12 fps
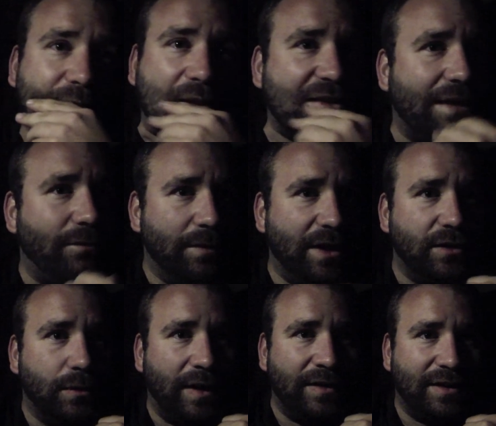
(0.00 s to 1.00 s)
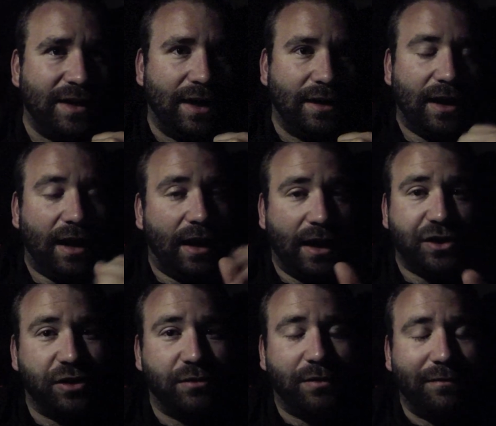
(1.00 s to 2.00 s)
several meters away in the tent. I
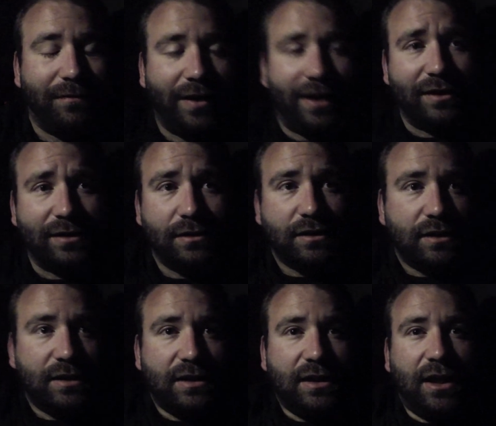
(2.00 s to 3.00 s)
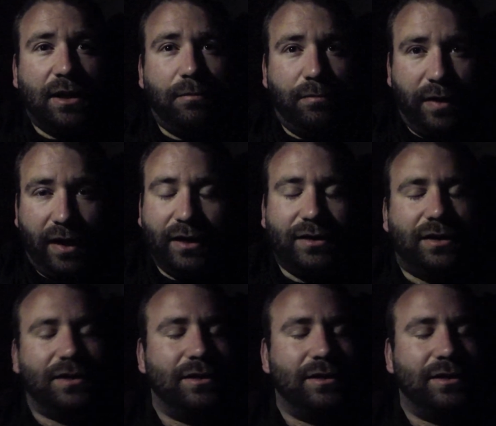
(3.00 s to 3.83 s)
have been fine. But